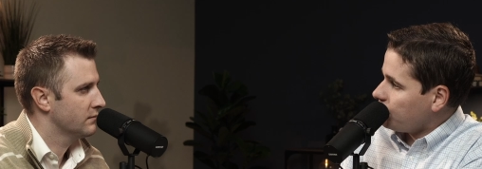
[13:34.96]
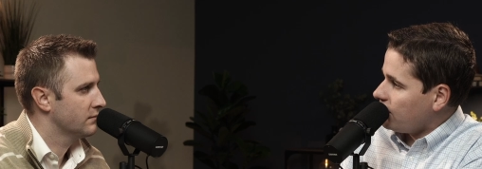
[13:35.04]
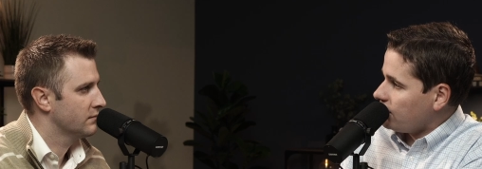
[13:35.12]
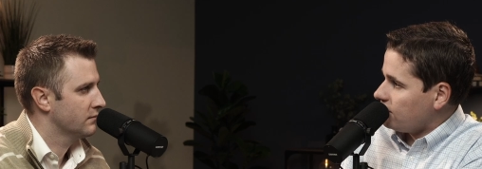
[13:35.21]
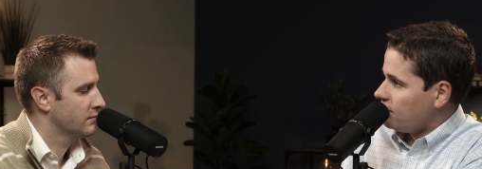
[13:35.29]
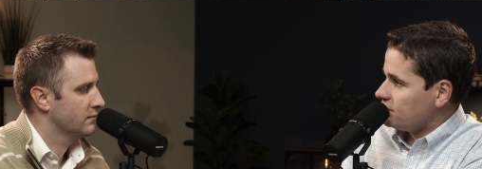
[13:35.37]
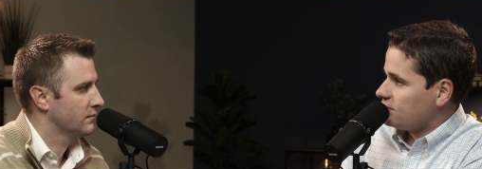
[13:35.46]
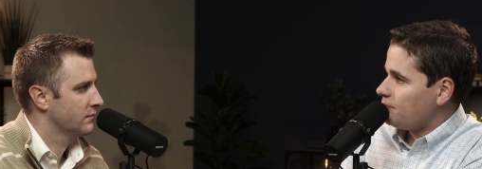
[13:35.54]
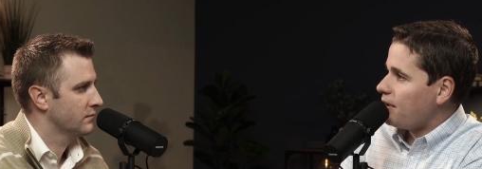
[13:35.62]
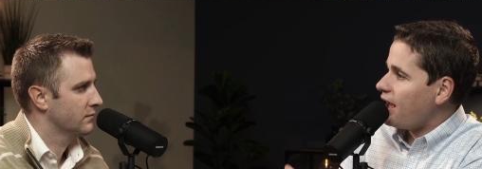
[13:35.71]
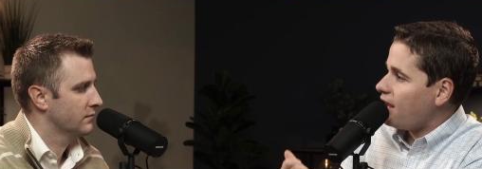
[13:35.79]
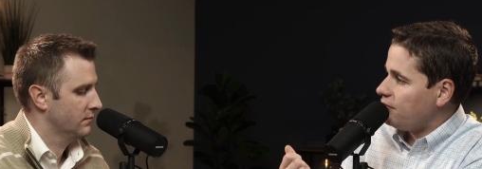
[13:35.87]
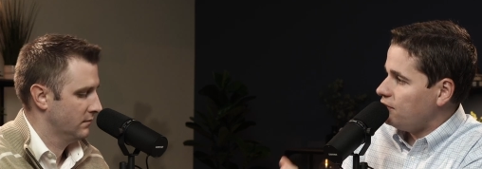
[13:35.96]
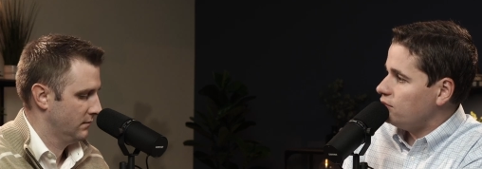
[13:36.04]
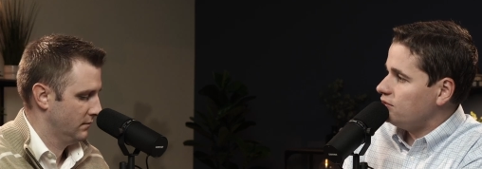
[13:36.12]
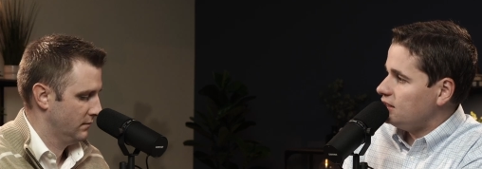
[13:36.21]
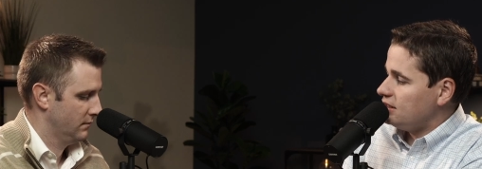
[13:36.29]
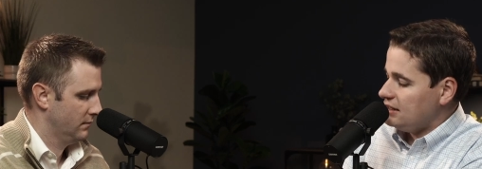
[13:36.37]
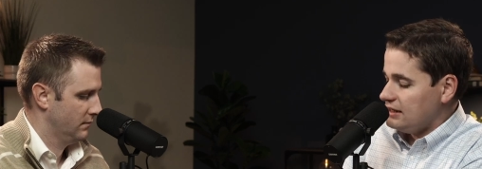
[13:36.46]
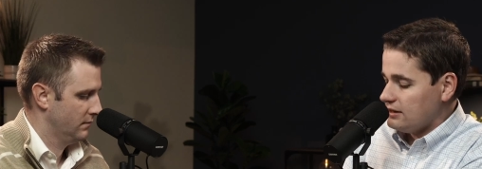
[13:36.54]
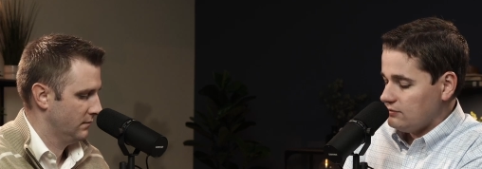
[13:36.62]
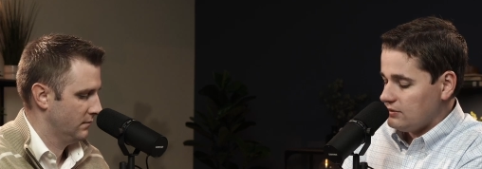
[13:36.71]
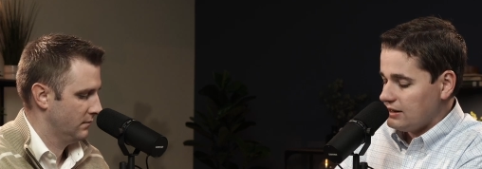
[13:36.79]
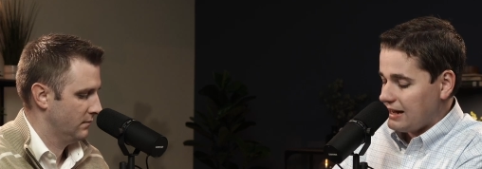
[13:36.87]
Speaker 1: across our path and those in need,
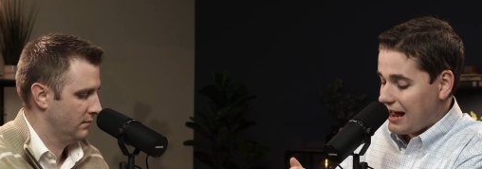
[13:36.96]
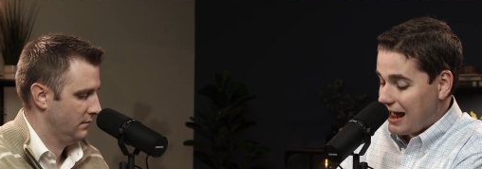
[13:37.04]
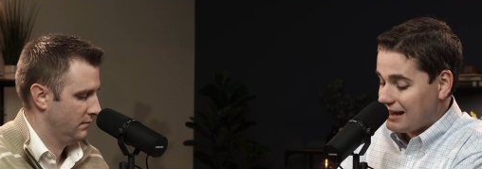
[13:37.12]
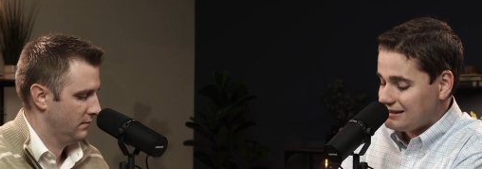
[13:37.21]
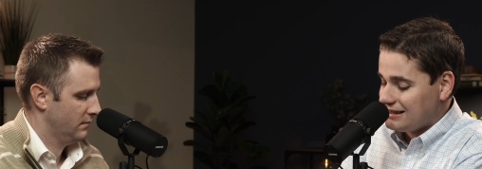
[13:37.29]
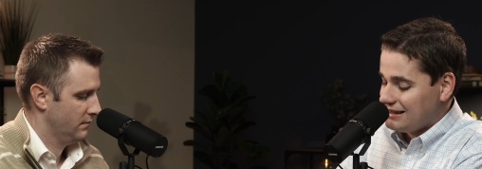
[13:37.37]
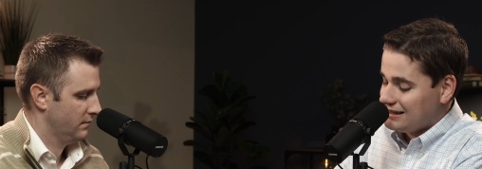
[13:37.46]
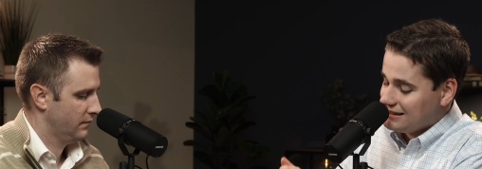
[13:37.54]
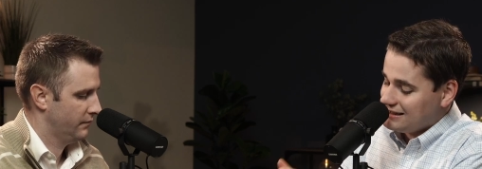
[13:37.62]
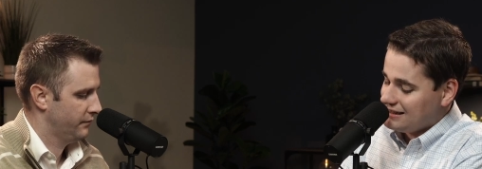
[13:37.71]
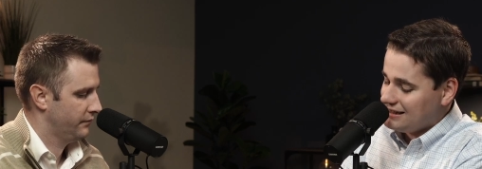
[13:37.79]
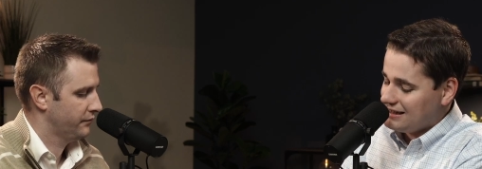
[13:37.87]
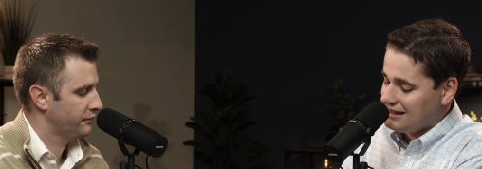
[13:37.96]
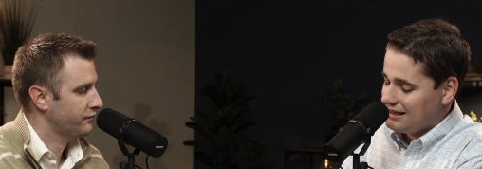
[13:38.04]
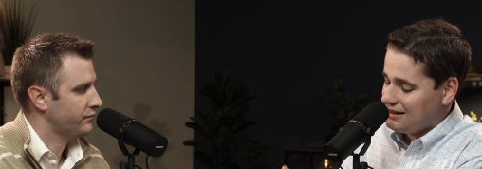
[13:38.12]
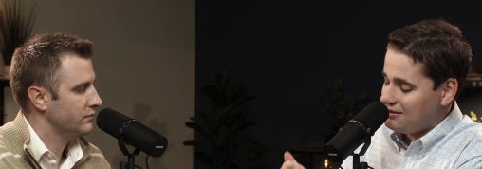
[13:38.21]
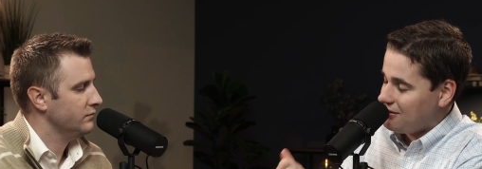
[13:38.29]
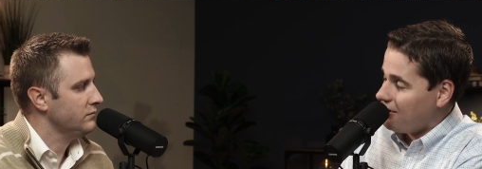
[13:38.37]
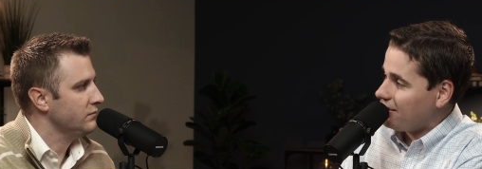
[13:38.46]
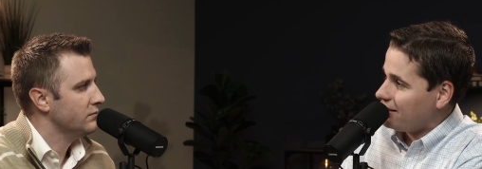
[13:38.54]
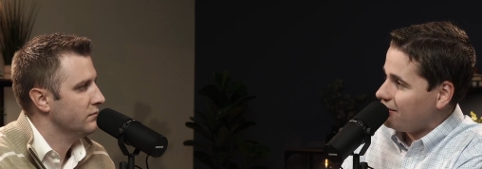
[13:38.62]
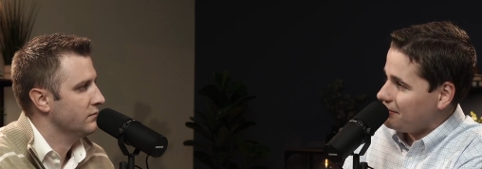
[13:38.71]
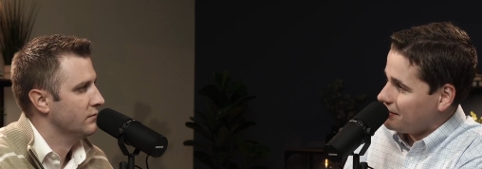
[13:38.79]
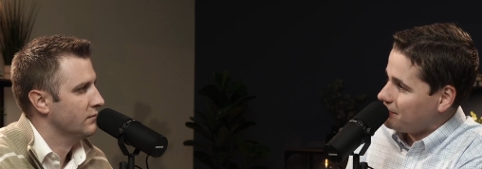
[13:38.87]
and really asking and seeking and
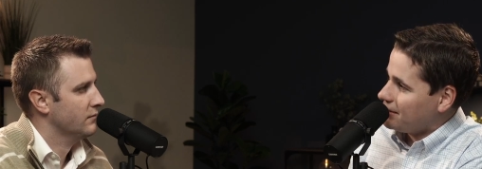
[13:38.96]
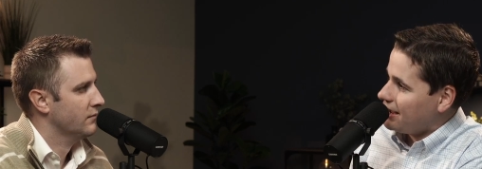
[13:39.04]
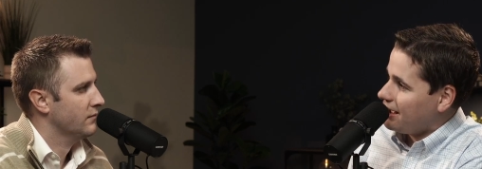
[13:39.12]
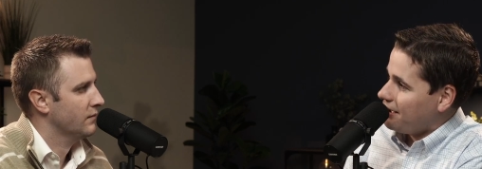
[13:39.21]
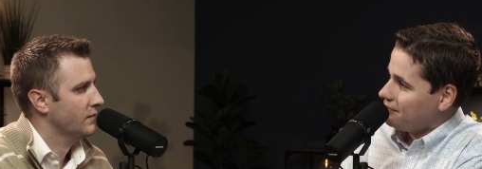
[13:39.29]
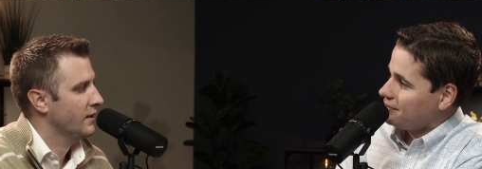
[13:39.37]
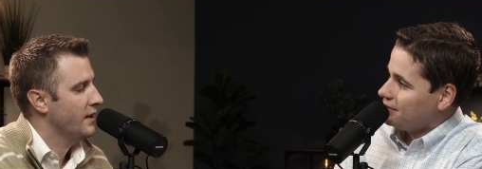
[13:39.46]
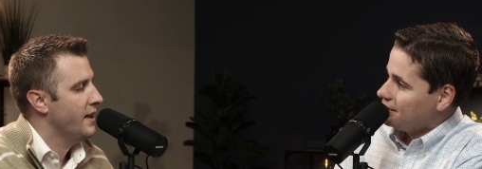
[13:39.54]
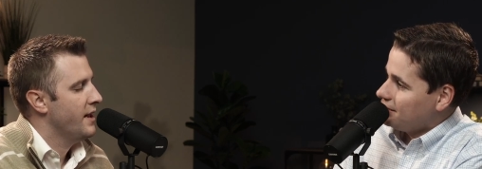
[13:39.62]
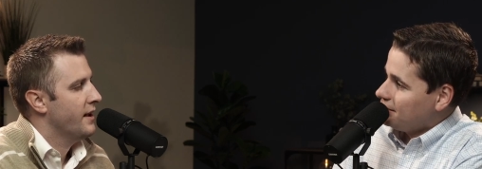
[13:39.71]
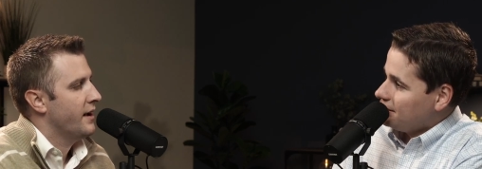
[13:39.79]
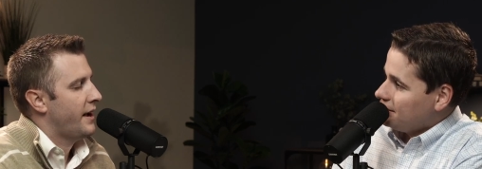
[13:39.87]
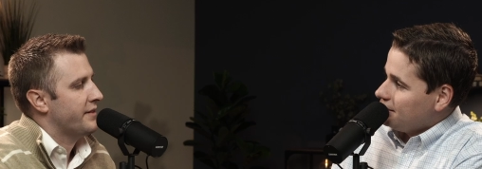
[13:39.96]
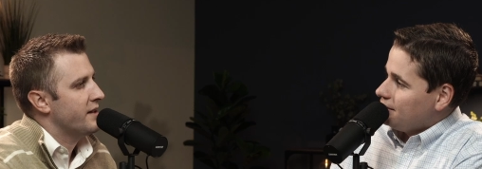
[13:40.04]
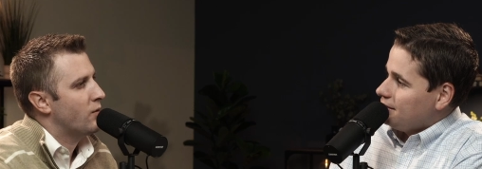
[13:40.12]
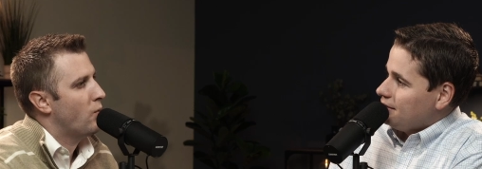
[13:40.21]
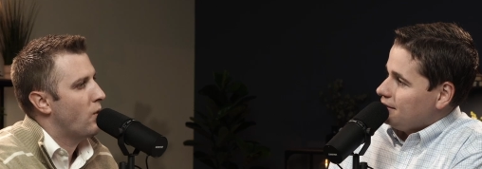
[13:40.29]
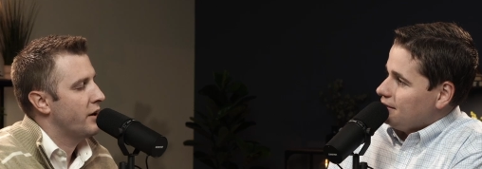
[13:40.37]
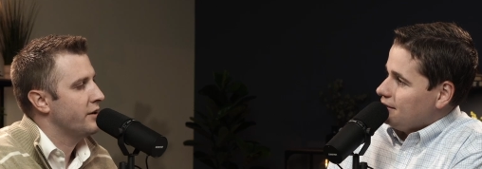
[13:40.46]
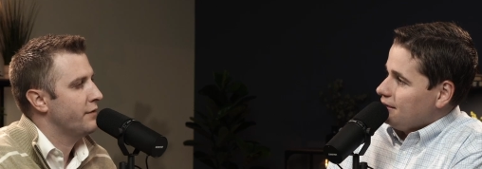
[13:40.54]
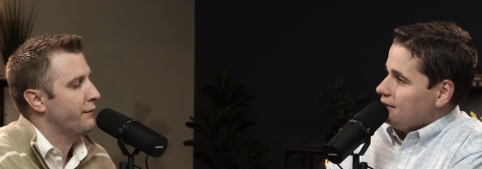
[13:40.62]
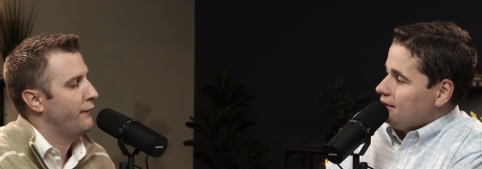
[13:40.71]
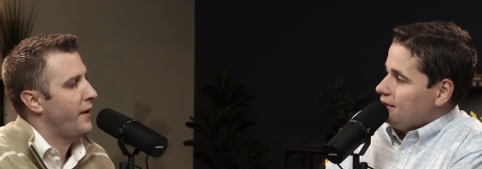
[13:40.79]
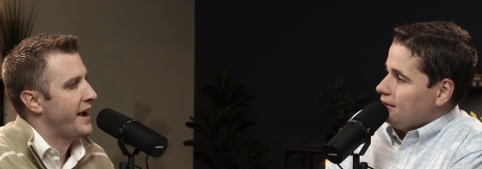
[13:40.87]
knocking on their behalf.
Speaker 2: I think one
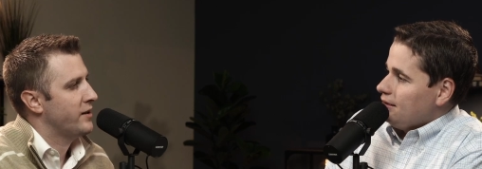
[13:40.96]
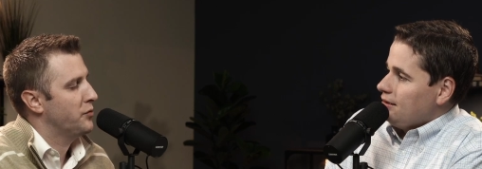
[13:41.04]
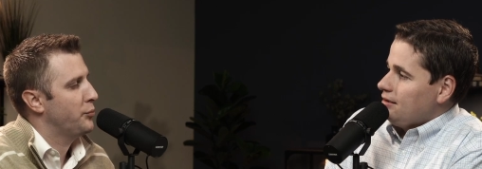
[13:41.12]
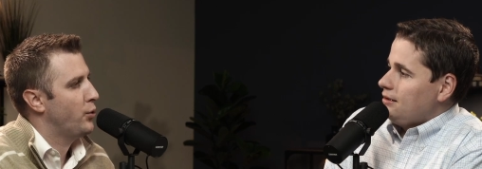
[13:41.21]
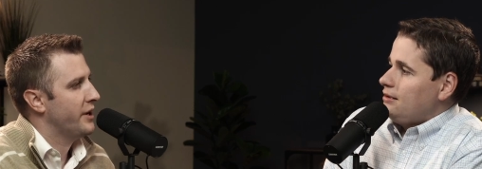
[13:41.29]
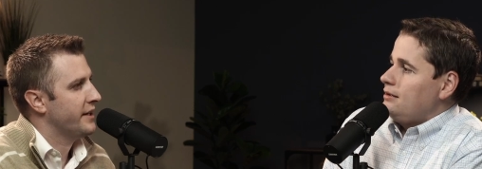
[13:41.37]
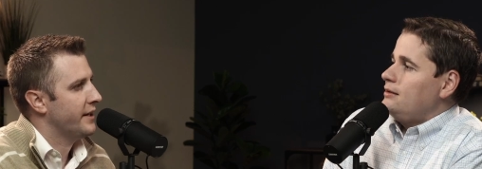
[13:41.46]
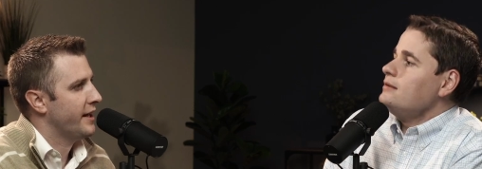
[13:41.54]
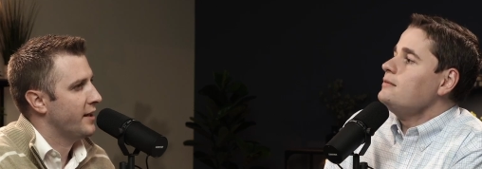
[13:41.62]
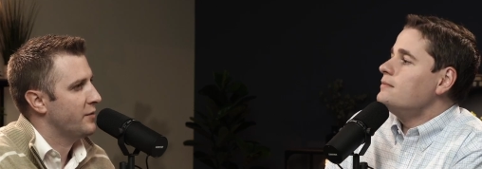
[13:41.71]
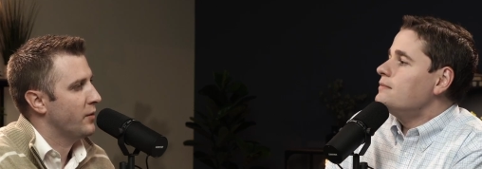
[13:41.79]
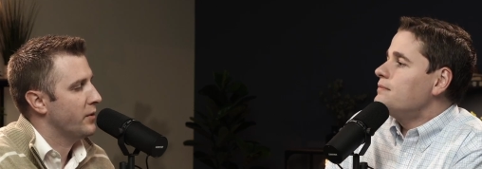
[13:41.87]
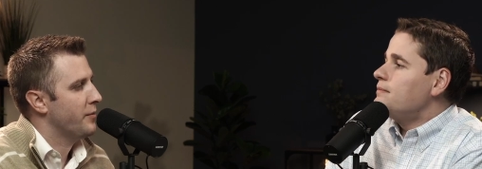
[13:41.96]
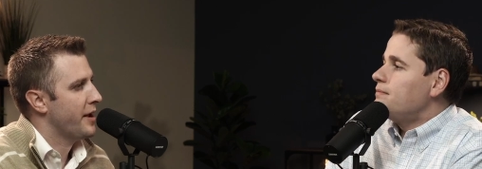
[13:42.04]
final point, Gabe, that we